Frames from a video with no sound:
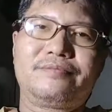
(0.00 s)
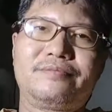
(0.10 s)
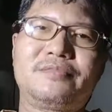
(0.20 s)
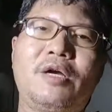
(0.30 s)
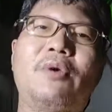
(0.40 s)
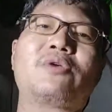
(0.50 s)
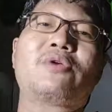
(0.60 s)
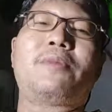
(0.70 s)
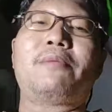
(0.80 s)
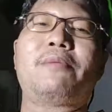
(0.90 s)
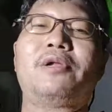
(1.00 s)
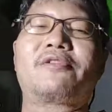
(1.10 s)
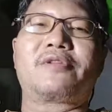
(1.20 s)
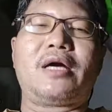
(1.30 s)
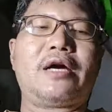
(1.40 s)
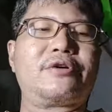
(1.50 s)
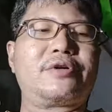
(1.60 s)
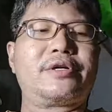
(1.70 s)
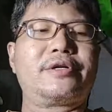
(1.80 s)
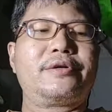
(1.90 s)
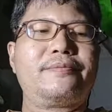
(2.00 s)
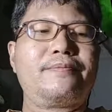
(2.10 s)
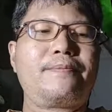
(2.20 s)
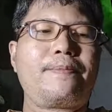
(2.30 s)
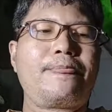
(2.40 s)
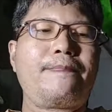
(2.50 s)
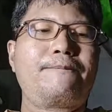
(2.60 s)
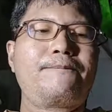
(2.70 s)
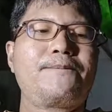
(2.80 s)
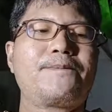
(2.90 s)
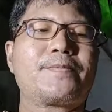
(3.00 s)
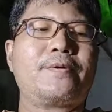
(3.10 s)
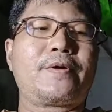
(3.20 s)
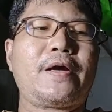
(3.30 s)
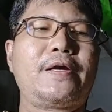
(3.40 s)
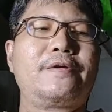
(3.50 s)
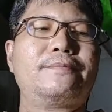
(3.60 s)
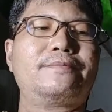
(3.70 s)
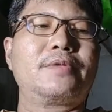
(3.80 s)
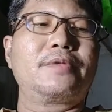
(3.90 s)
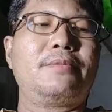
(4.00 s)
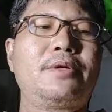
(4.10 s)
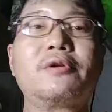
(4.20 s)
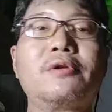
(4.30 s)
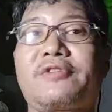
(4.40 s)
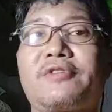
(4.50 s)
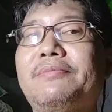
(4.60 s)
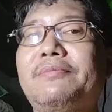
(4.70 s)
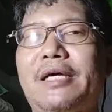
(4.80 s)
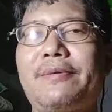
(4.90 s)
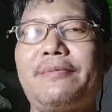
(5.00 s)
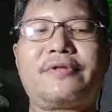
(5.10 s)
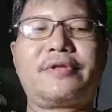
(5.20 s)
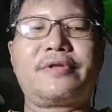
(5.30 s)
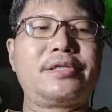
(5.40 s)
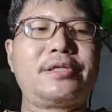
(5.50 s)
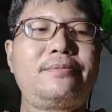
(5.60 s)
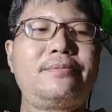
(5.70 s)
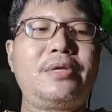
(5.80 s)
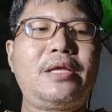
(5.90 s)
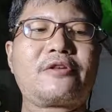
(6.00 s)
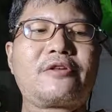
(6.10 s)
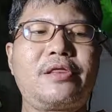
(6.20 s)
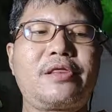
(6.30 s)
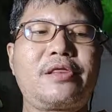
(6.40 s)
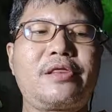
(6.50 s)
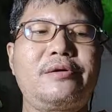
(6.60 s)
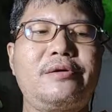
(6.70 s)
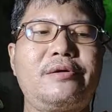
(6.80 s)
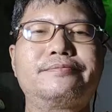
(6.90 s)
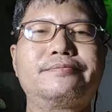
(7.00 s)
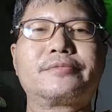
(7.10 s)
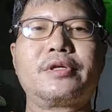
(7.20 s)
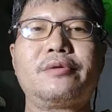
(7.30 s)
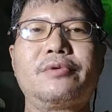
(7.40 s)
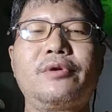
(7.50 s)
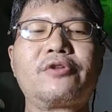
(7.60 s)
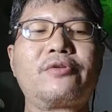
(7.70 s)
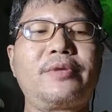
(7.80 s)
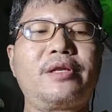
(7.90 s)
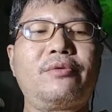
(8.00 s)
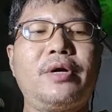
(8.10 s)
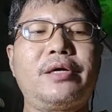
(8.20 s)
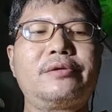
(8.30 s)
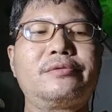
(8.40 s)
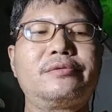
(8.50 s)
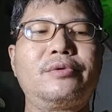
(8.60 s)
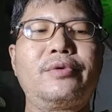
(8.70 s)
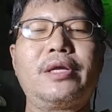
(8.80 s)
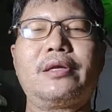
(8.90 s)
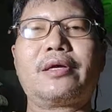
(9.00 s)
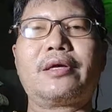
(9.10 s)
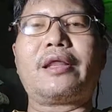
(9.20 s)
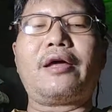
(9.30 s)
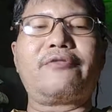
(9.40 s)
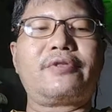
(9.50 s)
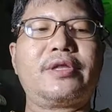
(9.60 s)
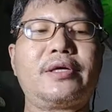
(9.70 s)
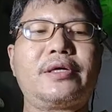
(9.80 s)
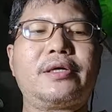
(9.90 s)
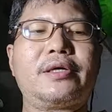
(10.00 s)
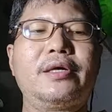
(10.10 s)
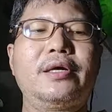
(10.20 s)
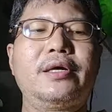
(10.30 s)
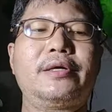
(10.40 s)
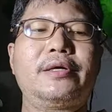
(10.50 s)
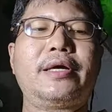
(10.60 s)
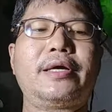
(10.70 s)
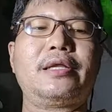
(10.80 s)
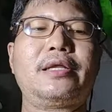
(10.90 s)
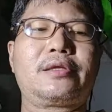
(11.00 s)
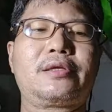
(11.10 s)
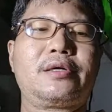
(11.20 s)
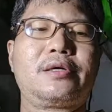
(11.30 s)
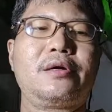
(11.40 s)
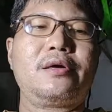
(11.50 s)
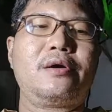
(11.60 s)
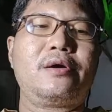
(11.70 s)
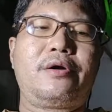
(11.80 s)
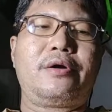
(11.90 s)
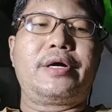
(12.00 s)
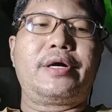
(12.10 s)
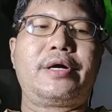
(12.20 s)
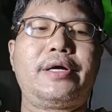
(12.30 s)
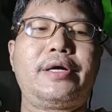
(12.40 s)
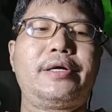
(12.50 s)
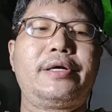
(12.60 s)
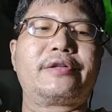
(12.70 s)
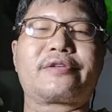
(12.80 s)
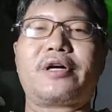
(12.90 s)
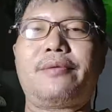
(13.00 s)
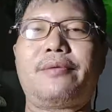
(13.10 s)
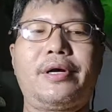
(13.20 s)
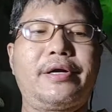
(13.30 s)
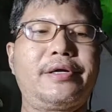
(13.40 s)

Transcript: the one who pummels the iron. Okay, but also sometimes the blacksmith would also be the one who will craft the hilt or the scabbard.